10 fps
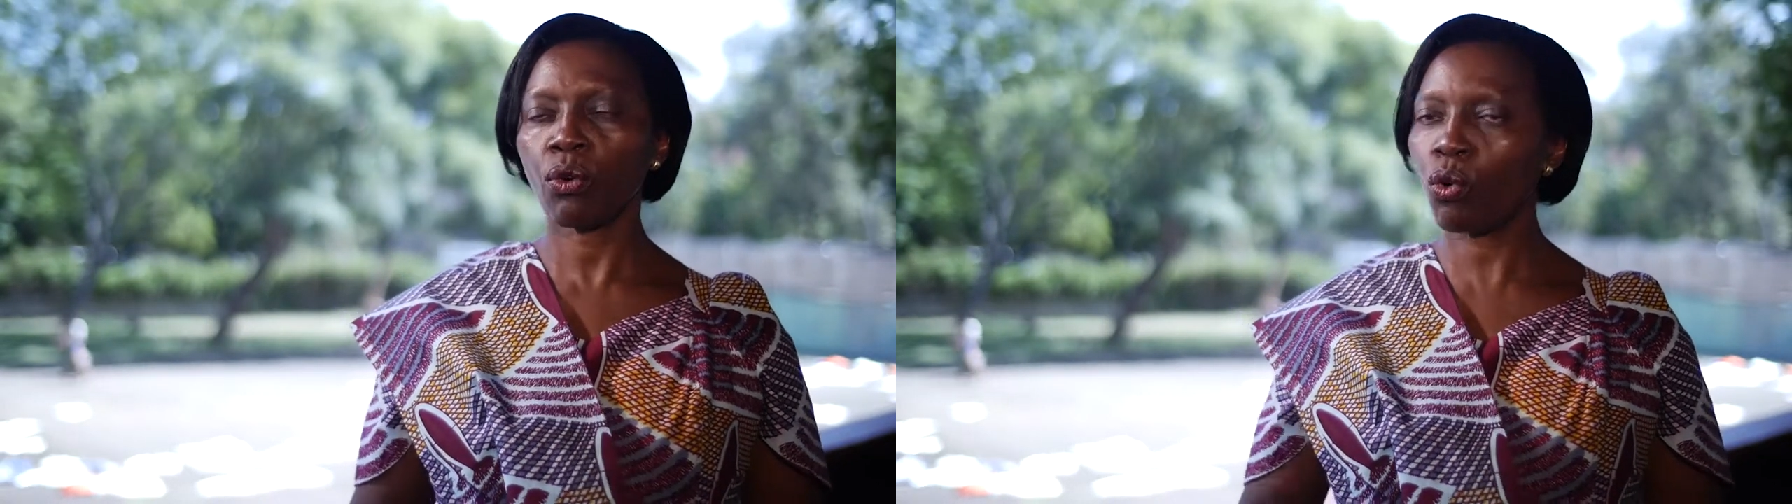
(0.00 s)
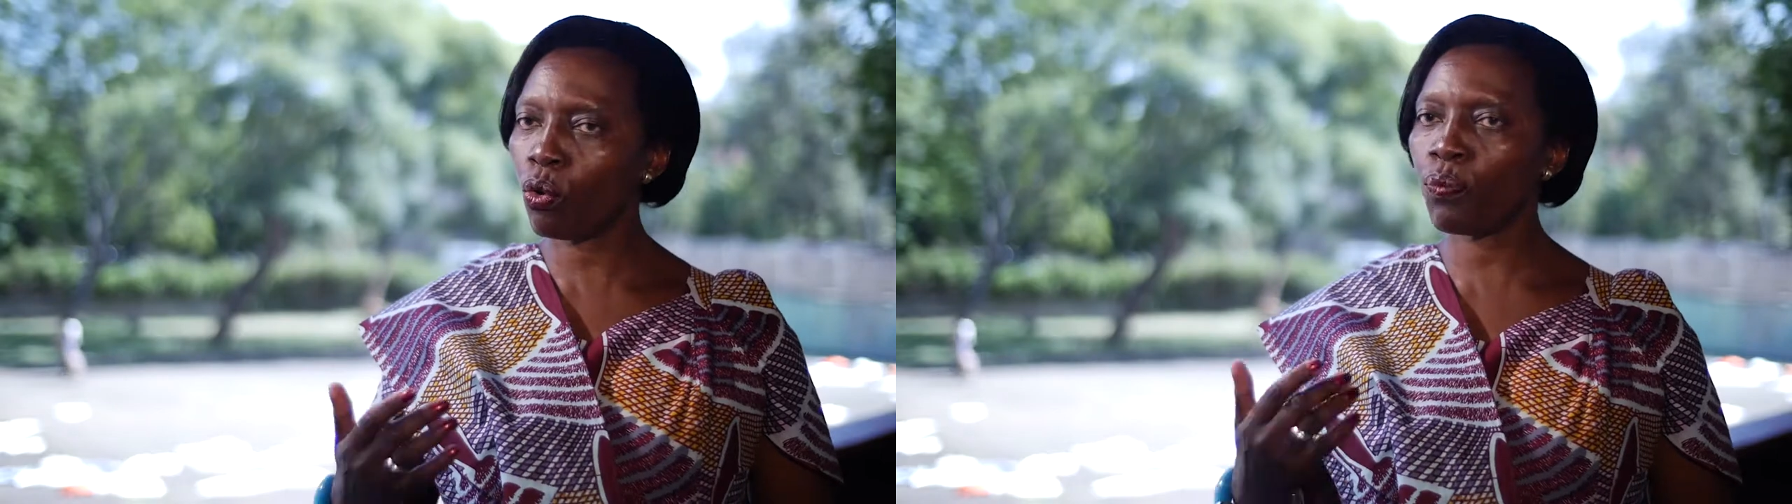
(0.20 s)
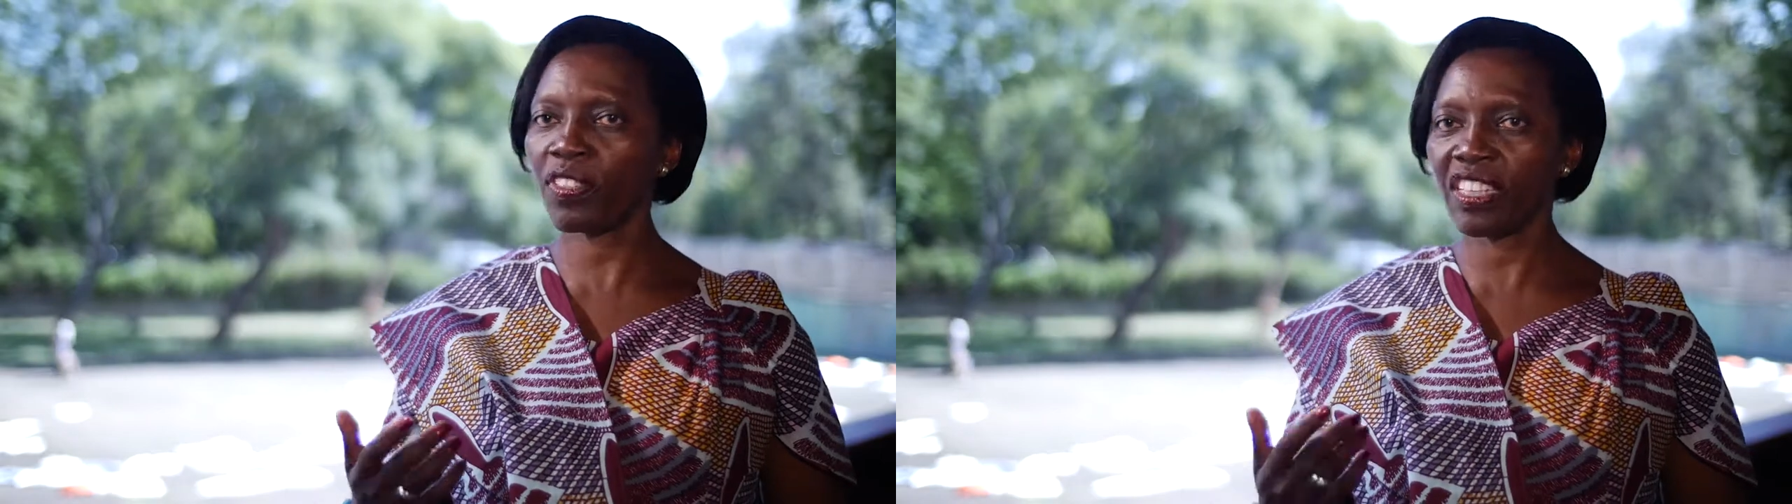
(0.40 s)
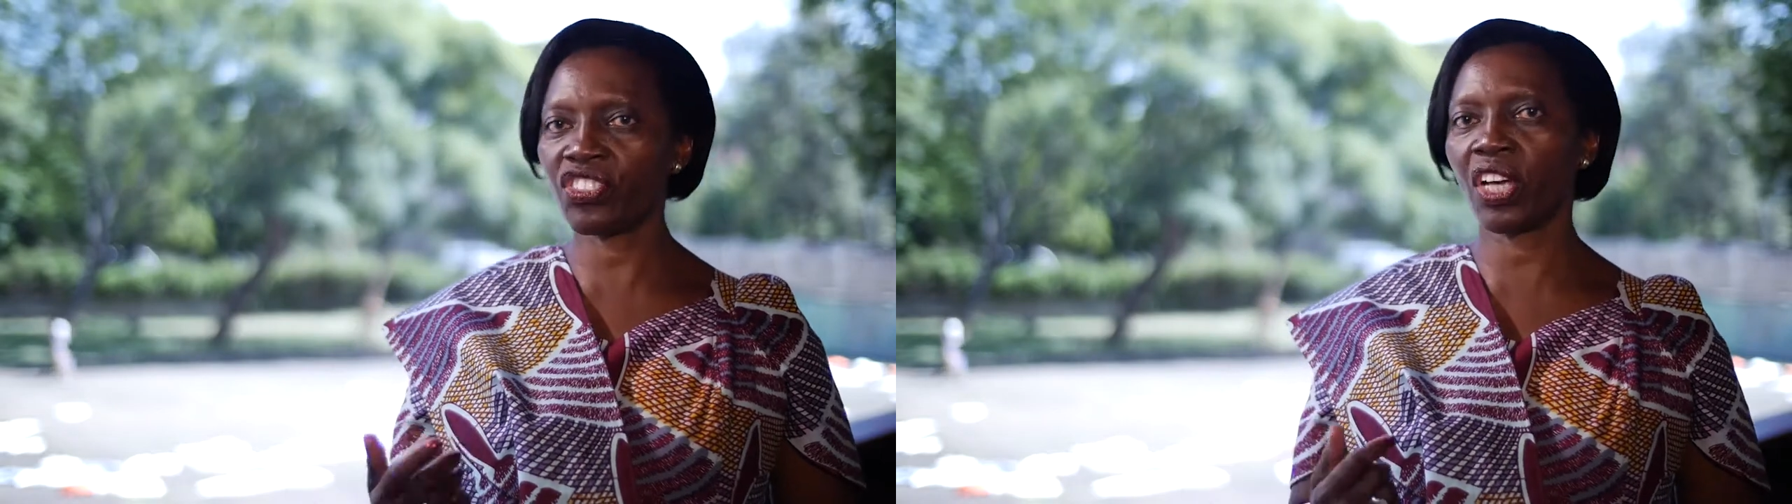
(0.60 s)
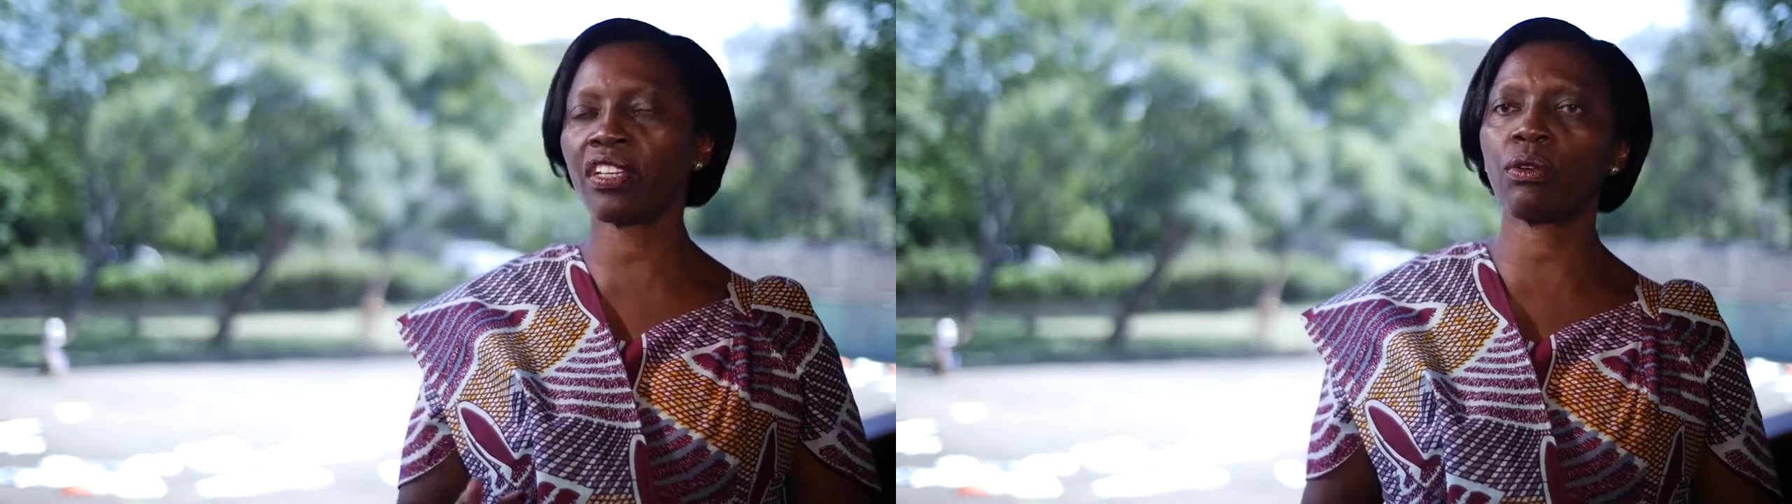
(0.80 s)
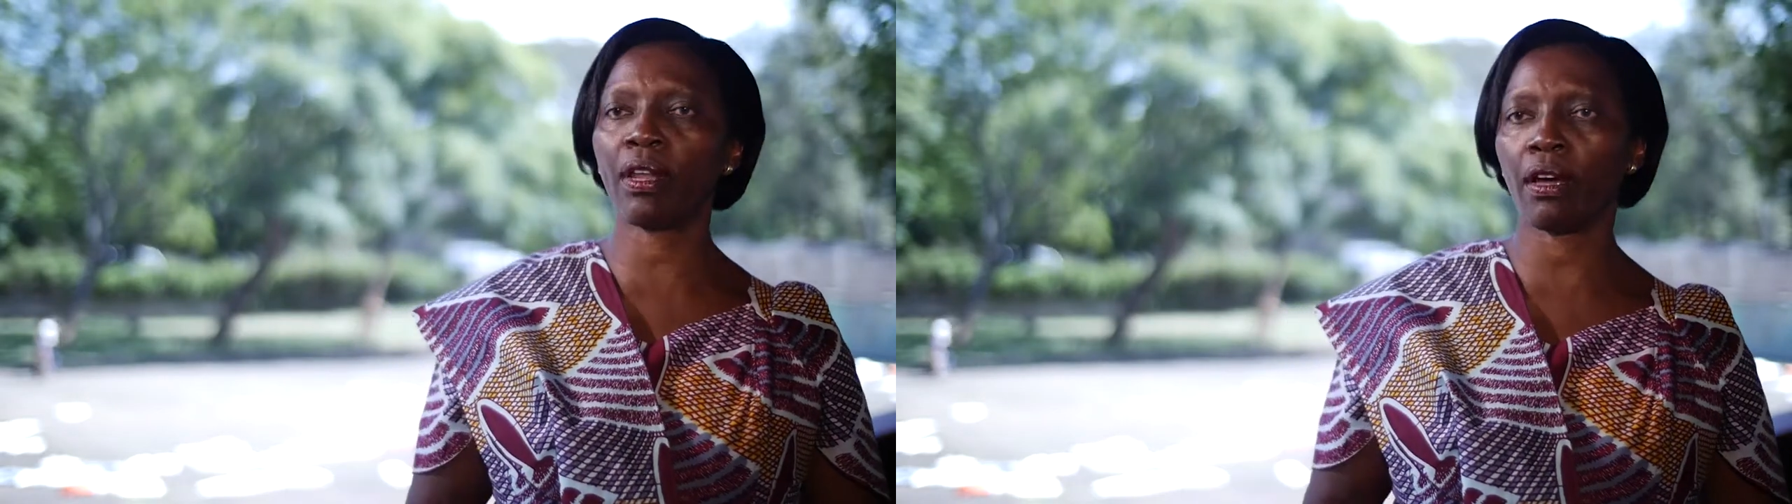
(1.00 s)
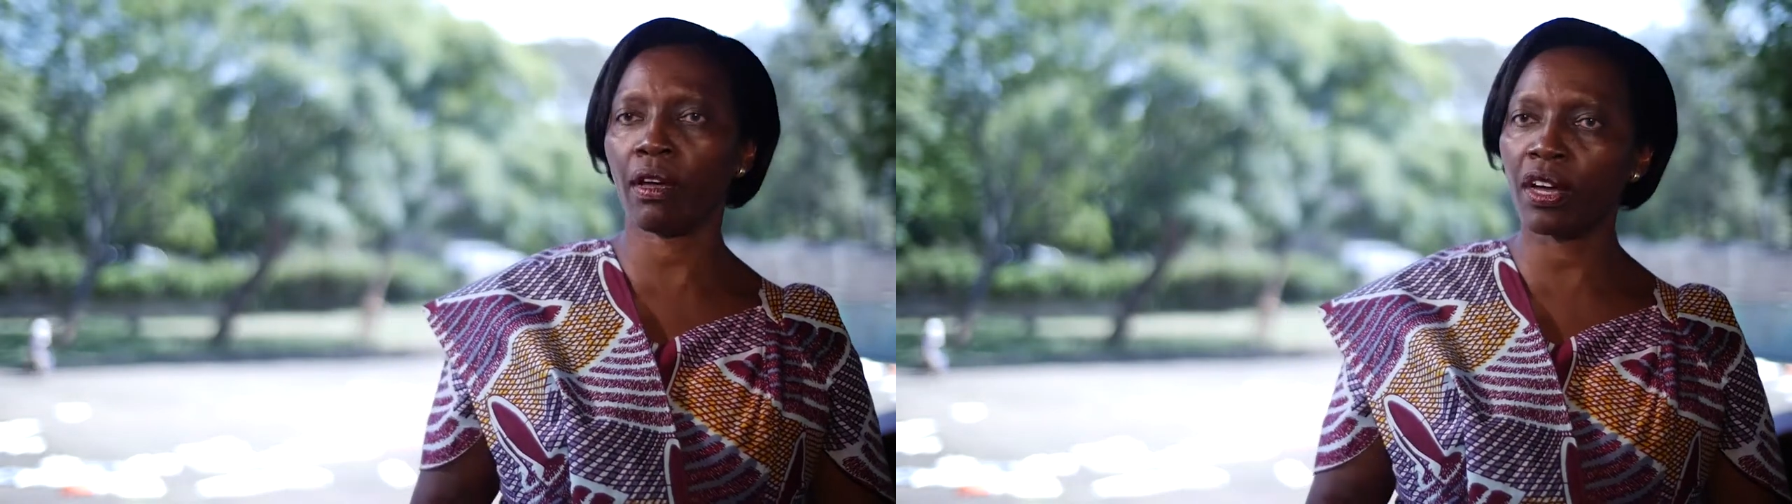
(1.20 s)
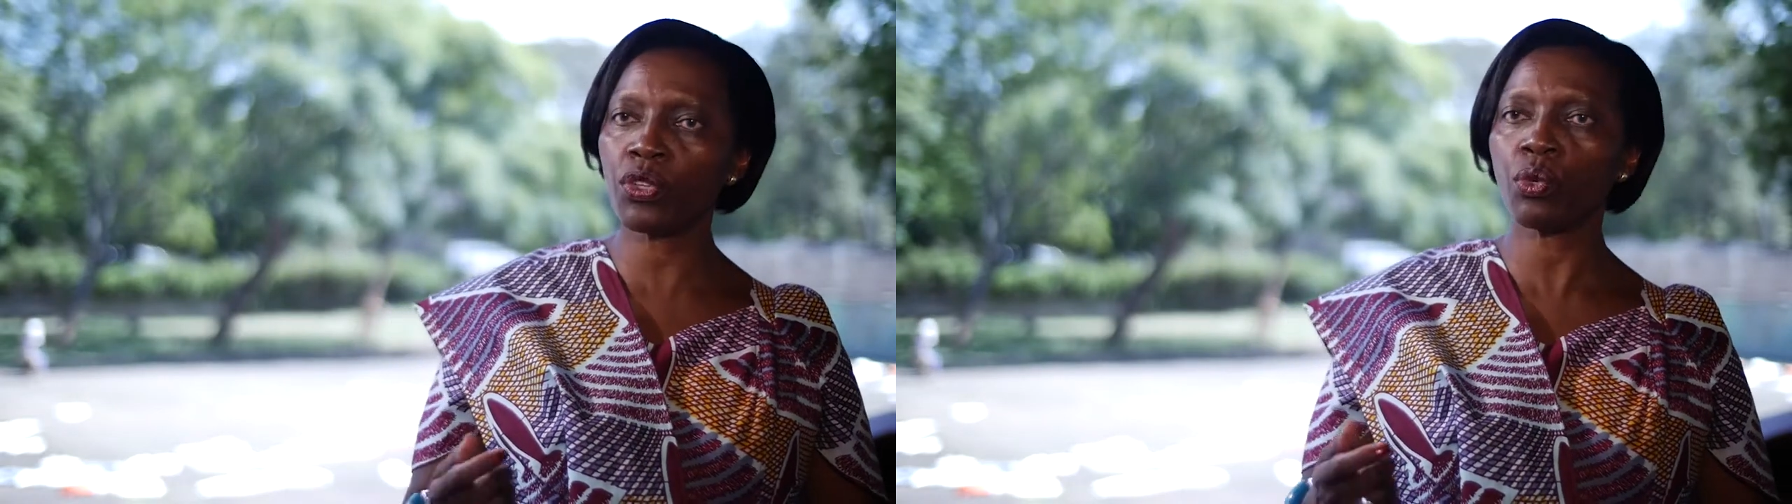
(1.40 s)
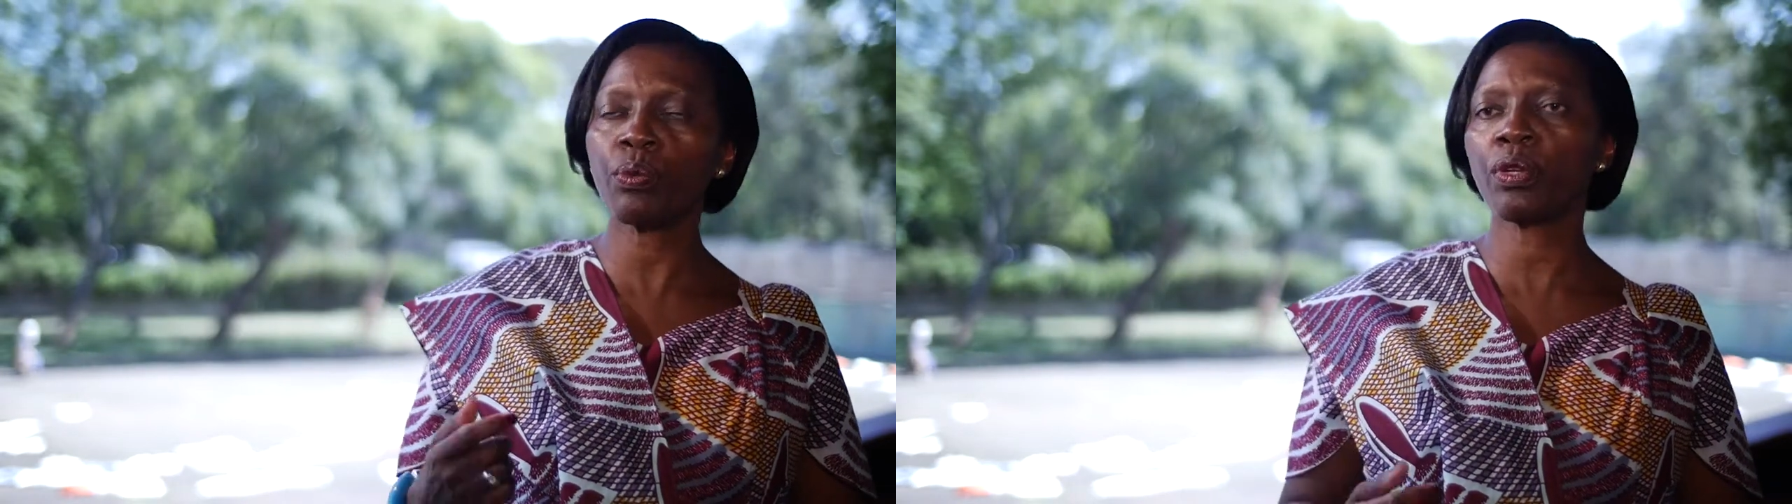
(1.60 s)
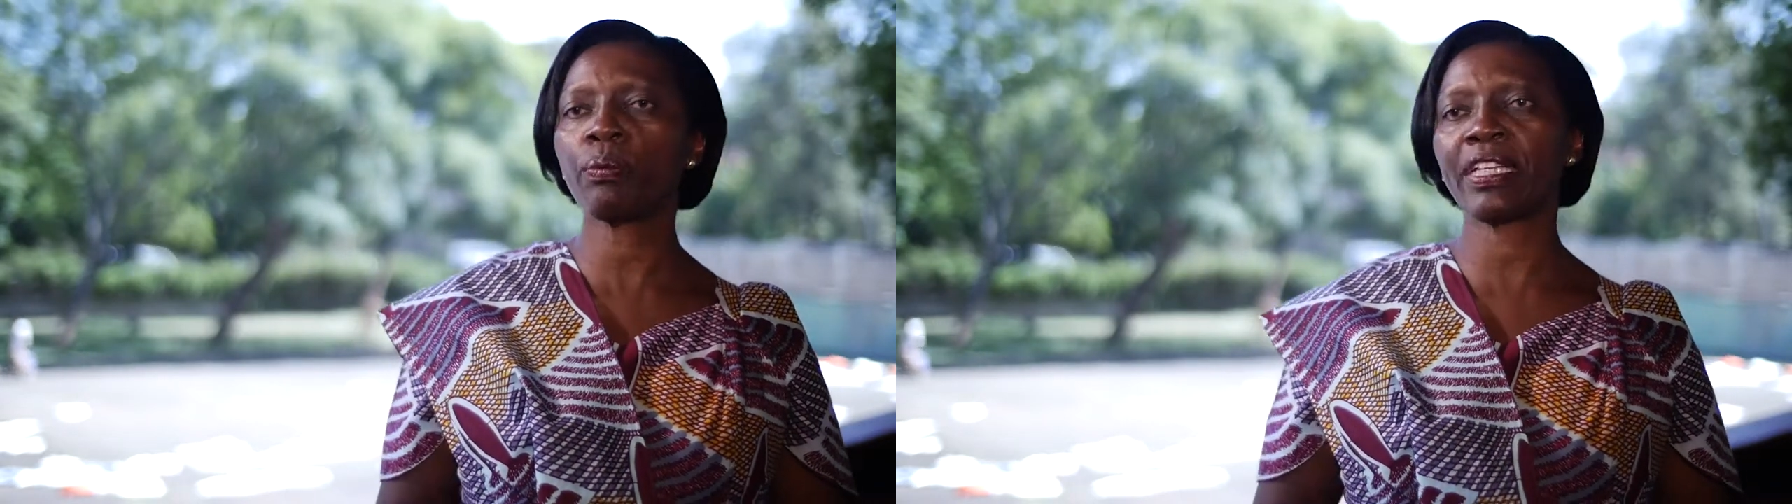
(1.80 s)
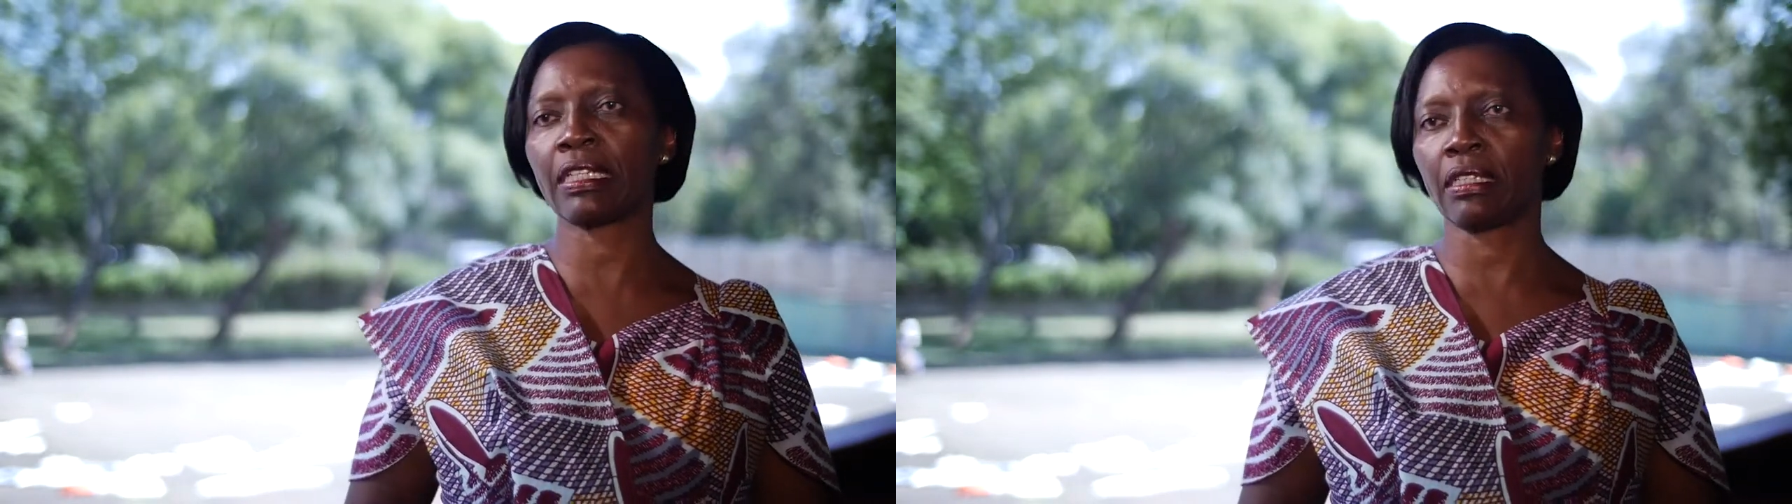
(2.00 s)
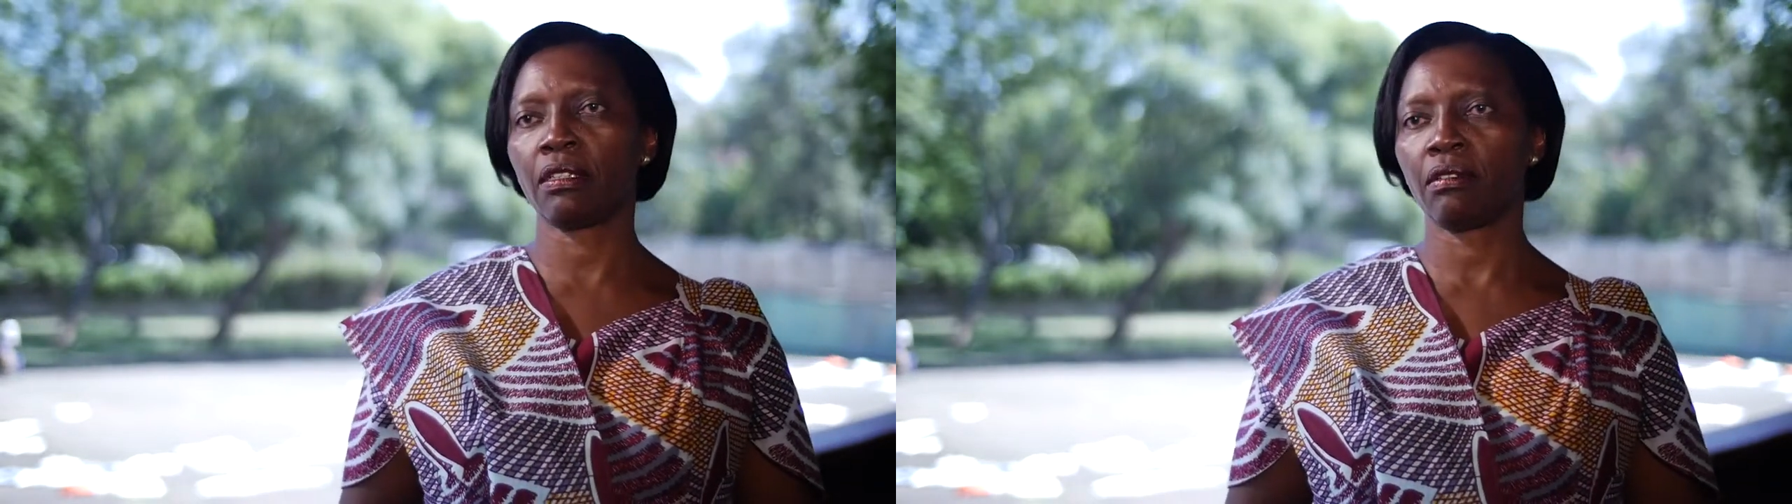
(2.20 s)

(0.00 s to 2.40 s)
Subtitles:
Go for the jugular and you will win.